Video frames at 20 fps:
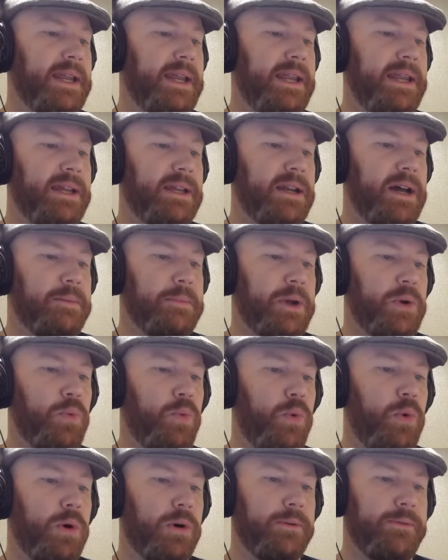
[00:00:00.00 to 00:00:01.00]
economic
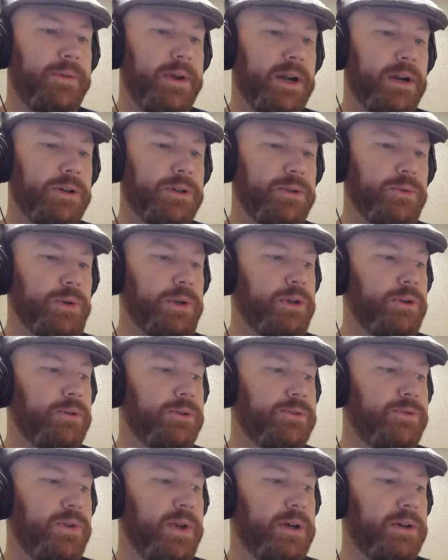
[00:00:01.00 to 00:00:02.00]
warfare to
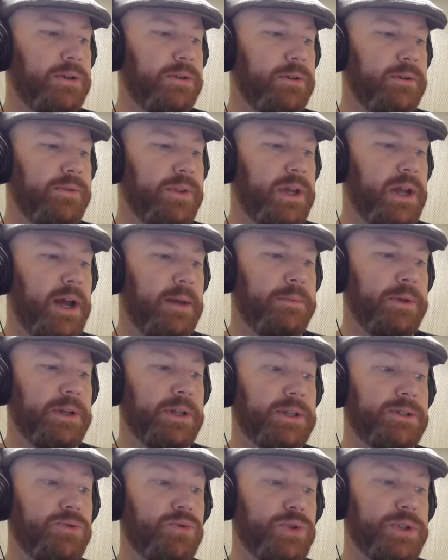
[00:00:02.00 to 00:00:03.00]
induce failure of the
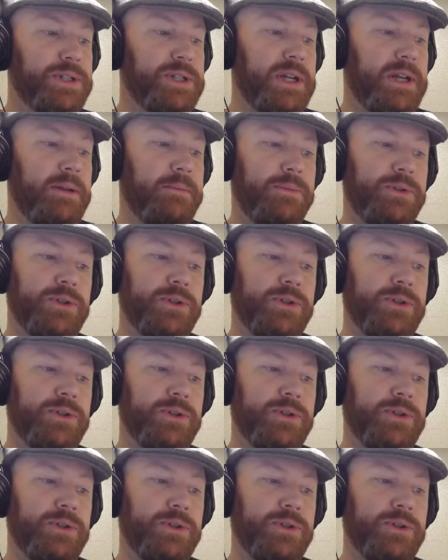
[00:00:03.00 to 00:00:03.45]
communist regime